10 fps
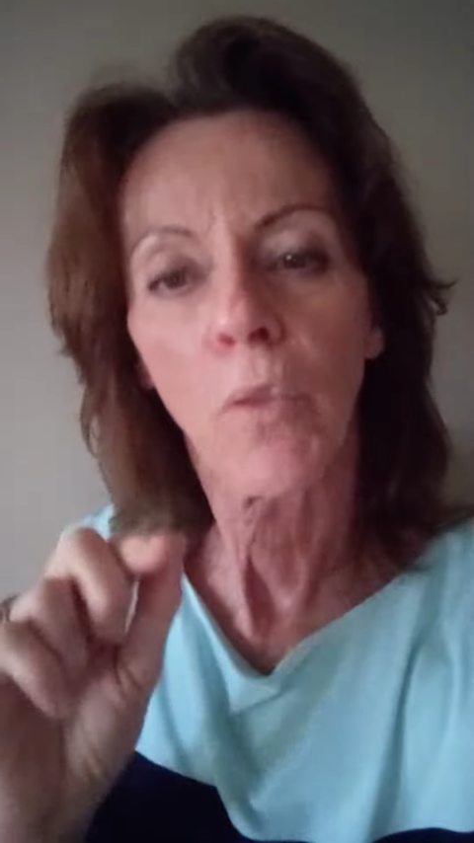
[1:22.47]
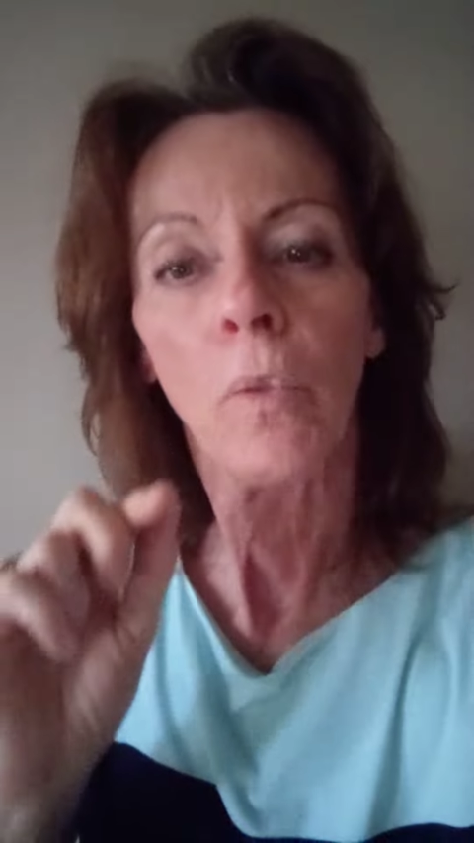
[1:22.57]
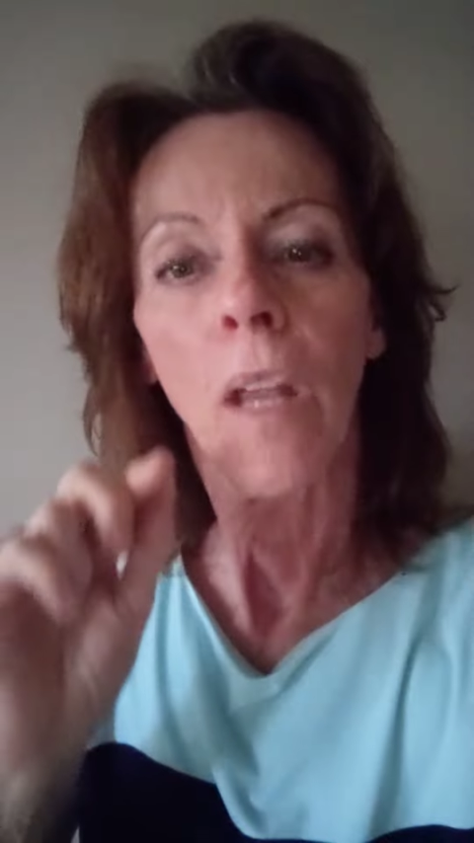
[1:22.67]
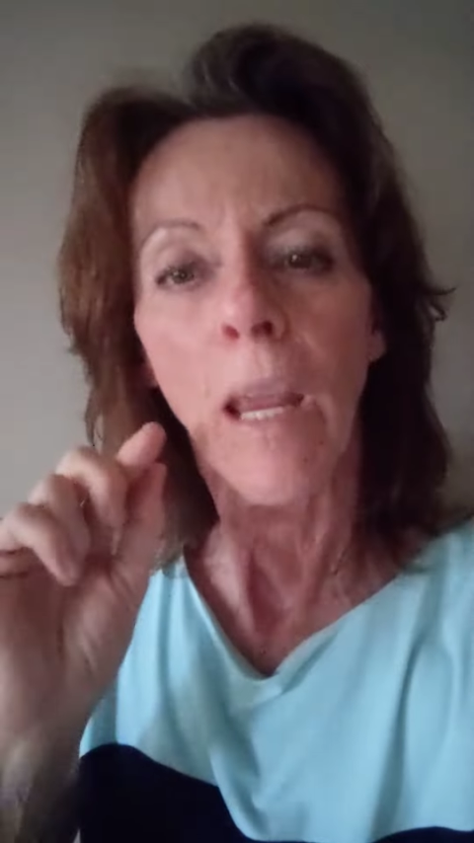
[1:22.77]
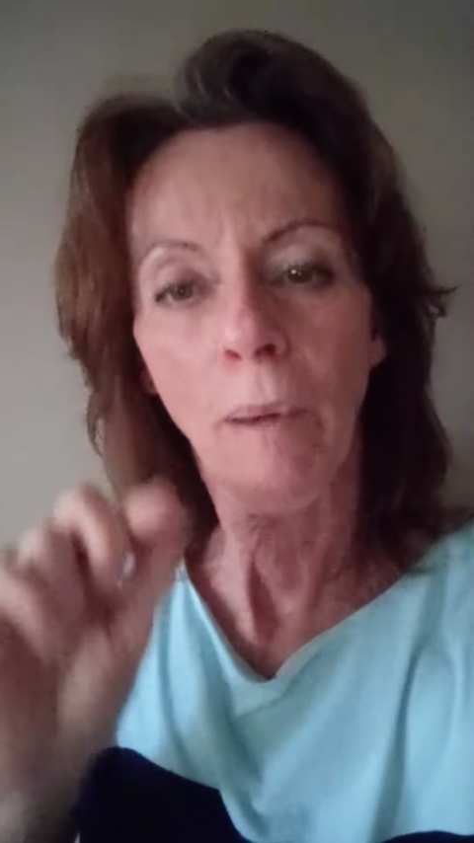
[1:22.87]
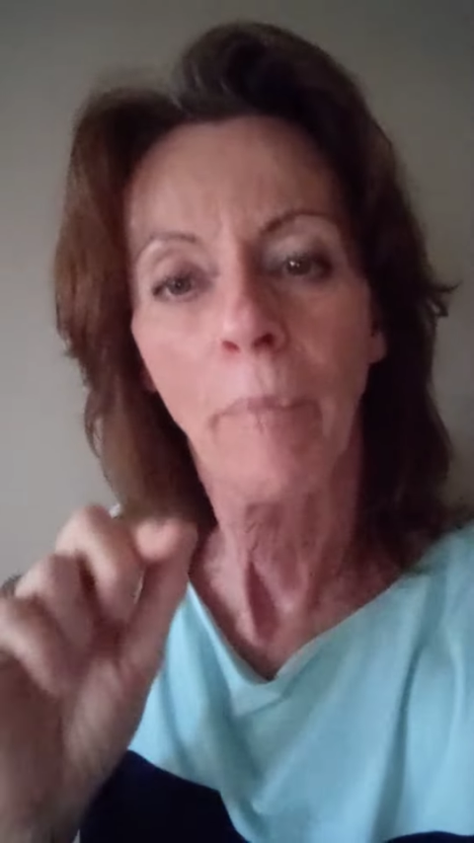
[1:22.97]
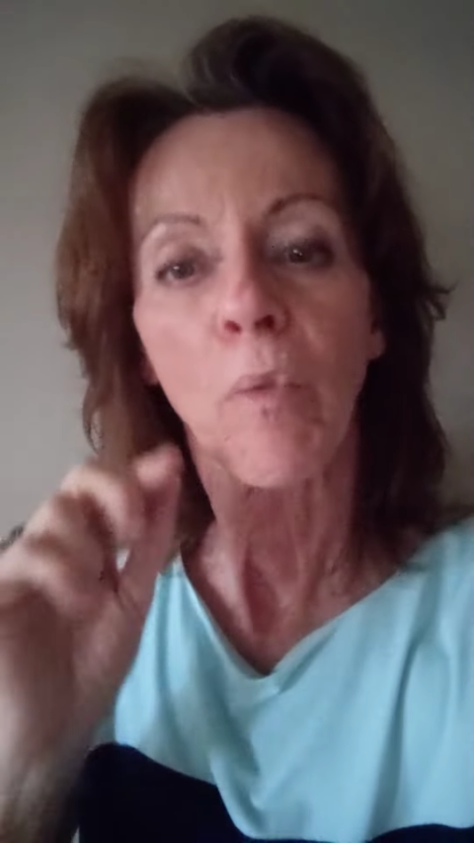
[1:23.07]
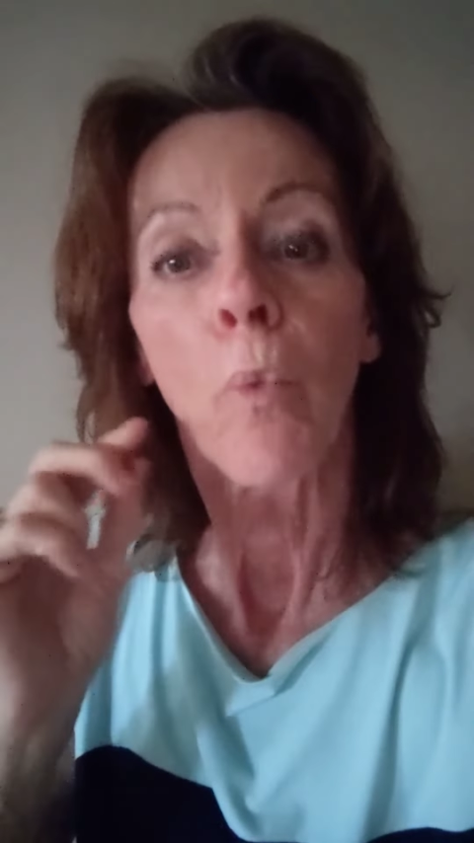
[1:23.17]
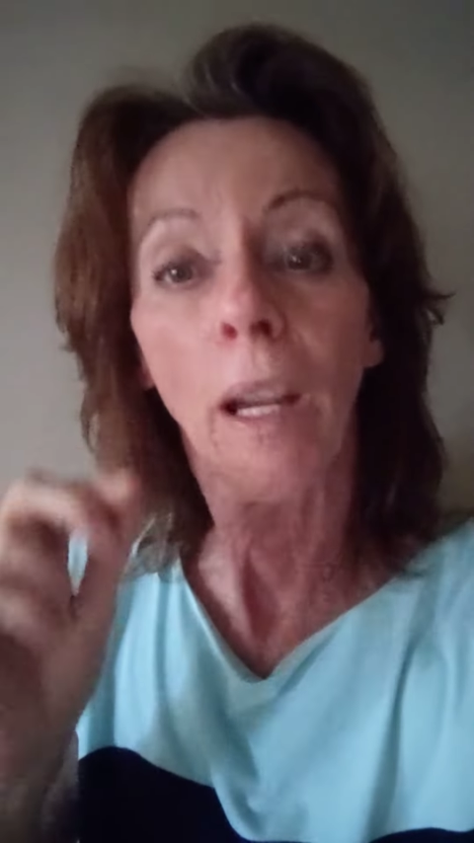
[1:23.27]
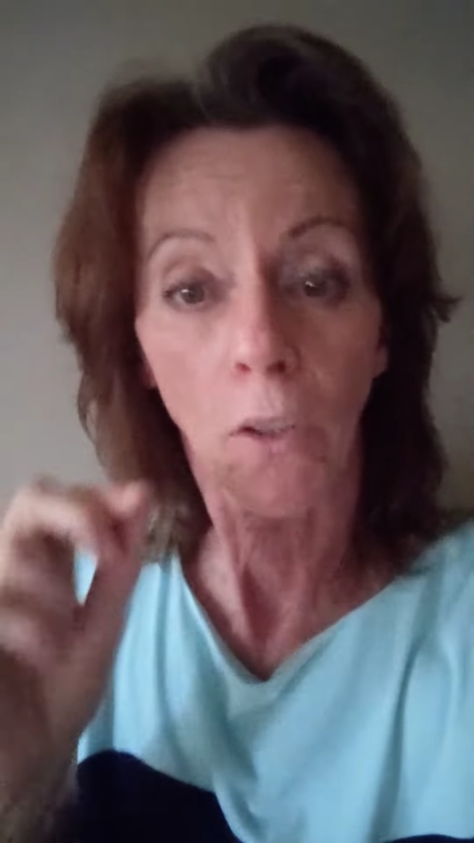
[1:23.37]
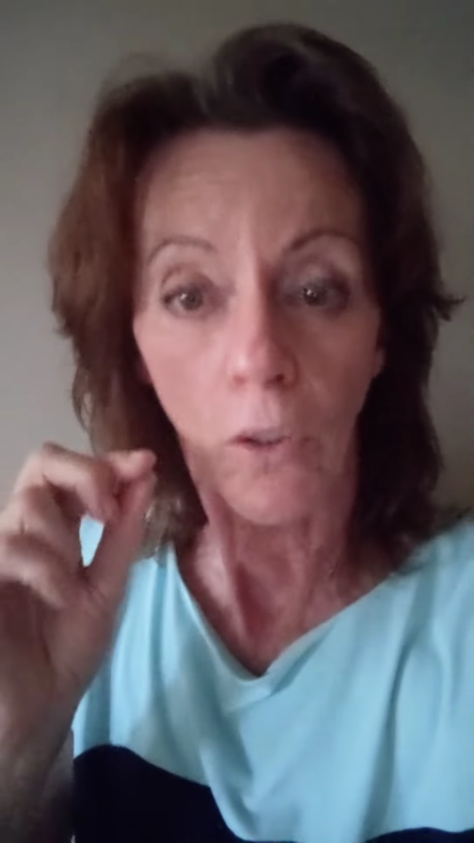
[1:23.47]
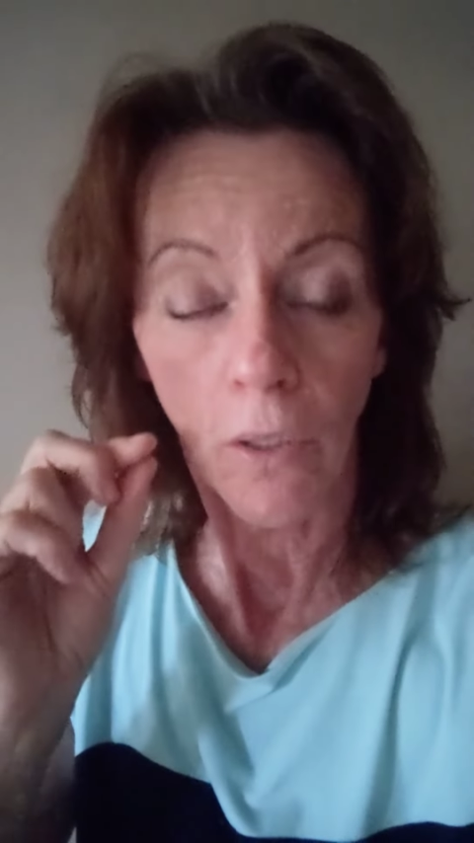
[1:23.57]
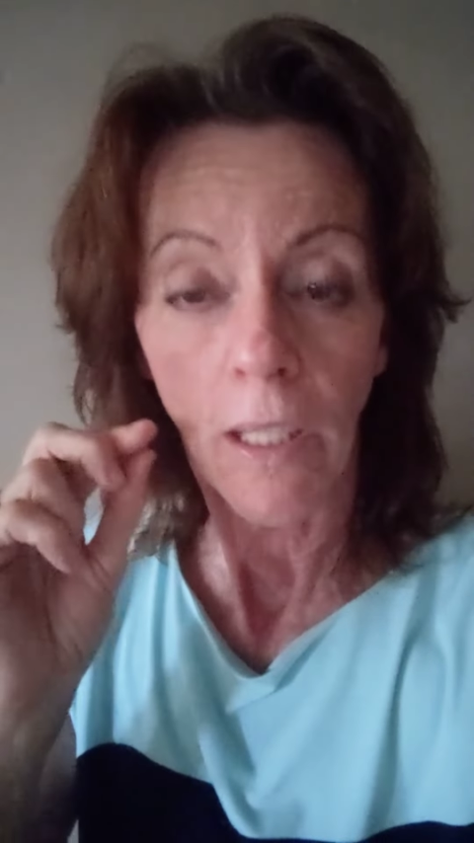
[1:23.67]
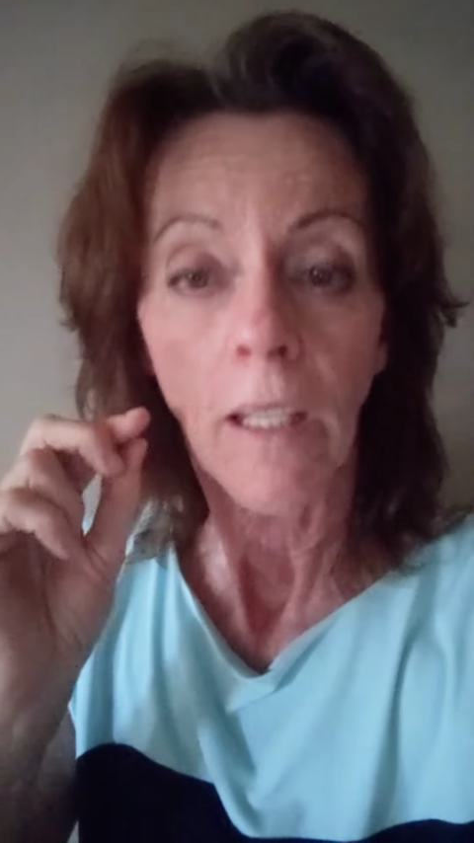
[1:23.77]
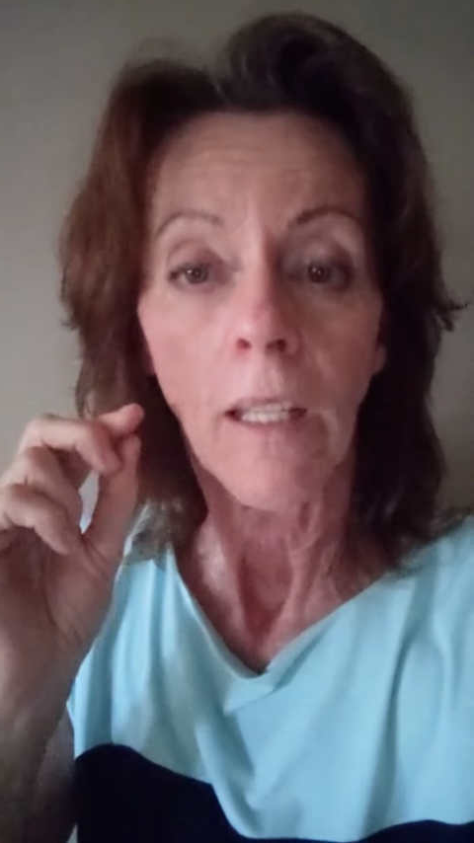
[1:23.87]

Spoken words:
to APOP's regular